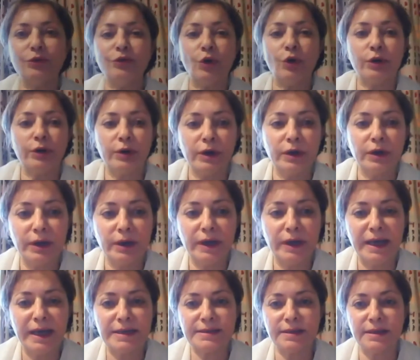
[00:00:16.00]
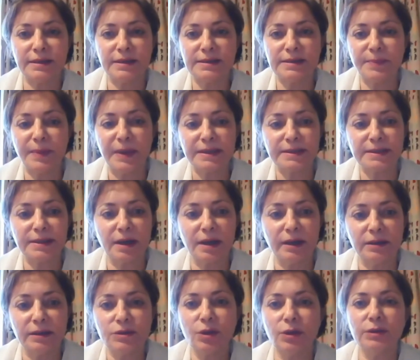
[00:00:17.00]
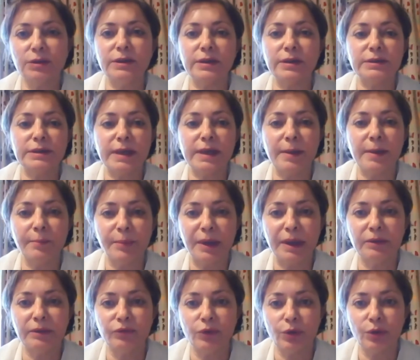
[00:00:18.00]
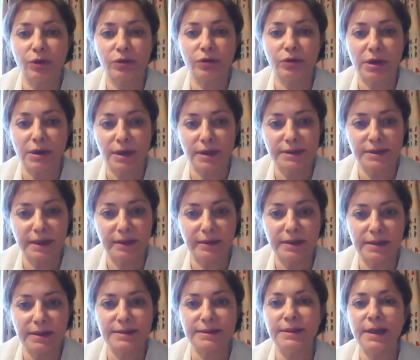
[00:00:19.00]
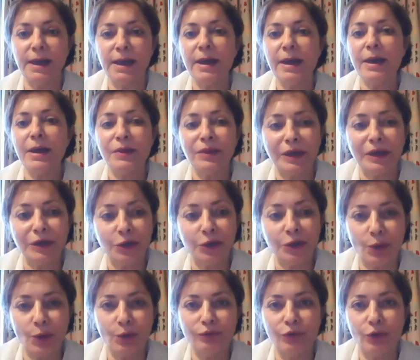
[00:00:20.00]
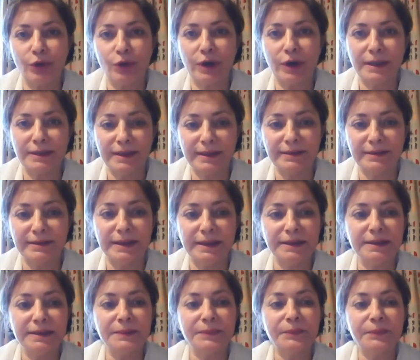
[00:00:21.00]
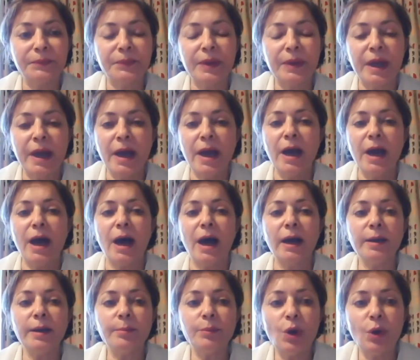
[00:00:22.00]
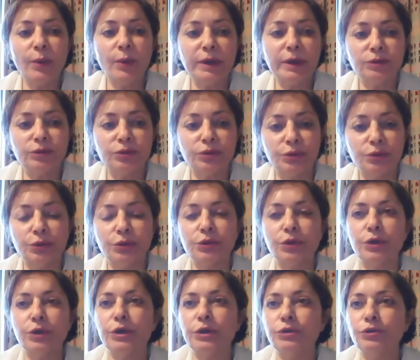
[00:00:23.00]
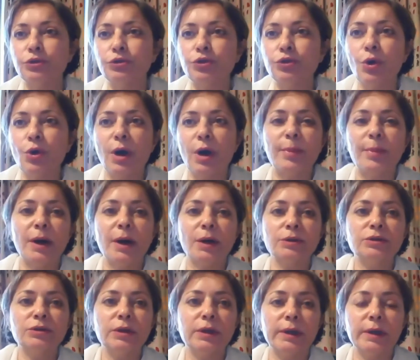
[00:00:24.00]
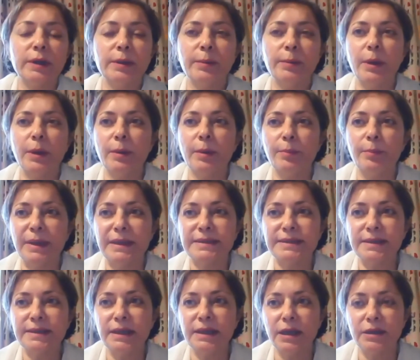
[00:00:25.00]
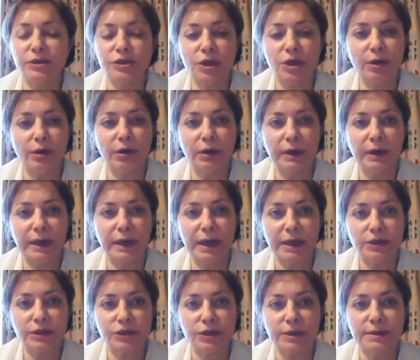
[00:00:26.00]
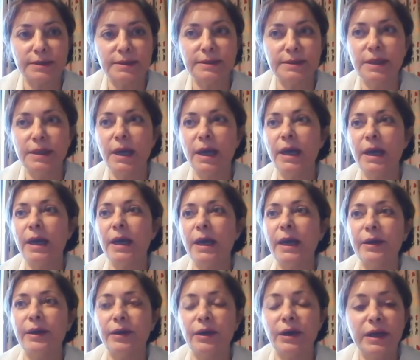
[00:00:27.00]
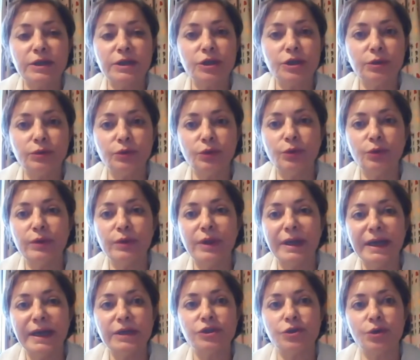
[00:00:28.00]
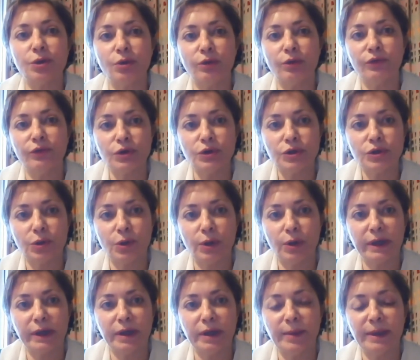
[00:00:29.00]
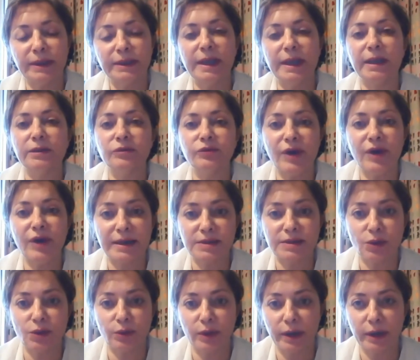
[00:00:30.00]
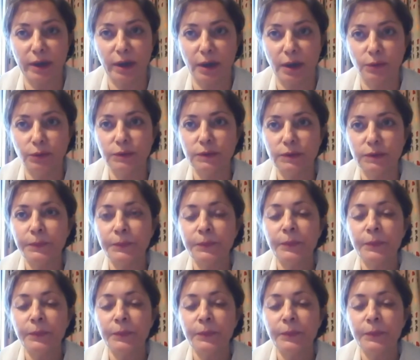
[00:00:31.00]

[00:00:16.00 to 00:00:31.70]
for Hastings Palestine Solidarity Campaign for organizing this. Thank you all for attending. I am going to talk about Palestinian general elections in relation to the nature of Oslo Agreement and facts on the ground.